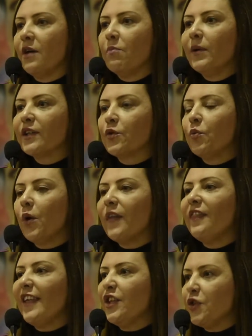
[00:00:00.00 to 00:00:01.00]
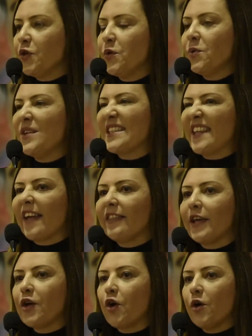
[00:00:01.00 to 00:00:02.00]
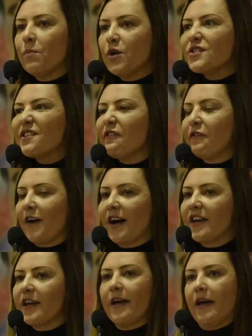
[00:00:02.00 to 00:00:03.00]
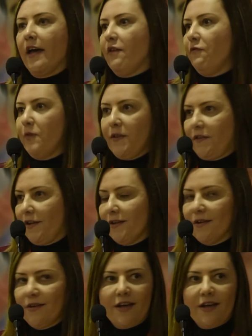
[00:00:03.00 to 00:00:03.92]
But what they do is that they commodify everything.